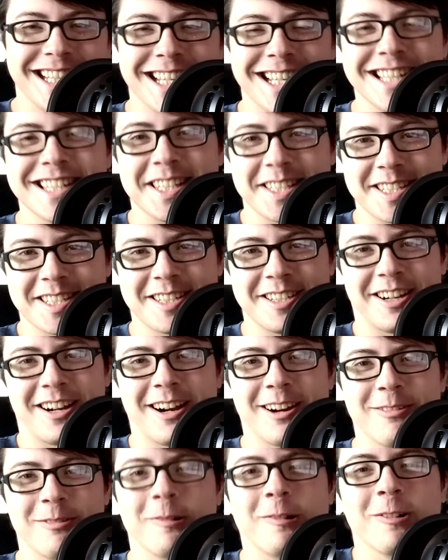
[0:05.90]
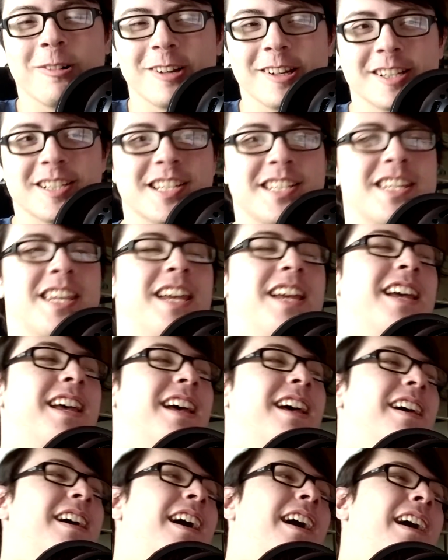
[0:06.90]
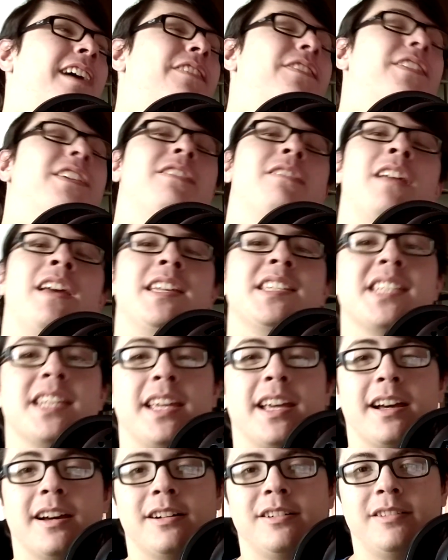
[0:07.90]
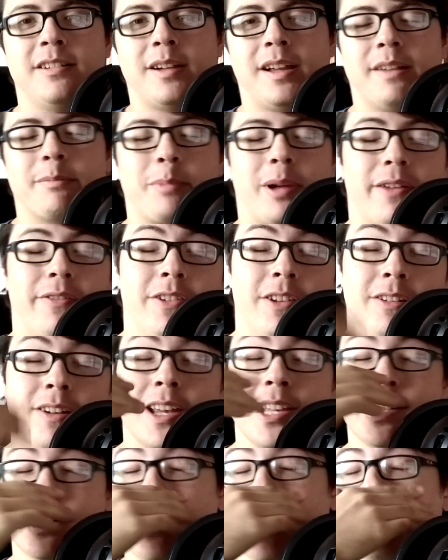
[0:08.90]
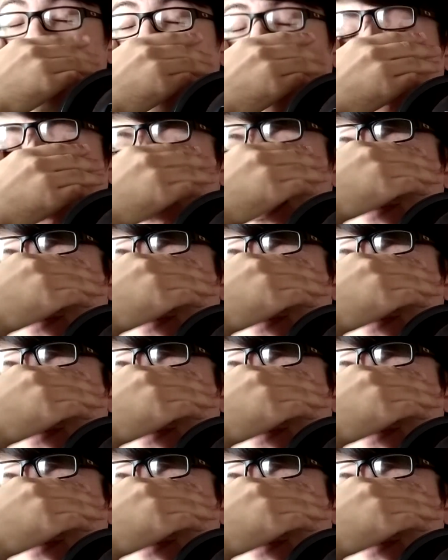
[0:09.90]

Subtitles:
Star Wars. A few days ago, and by few days ago I mean I guess a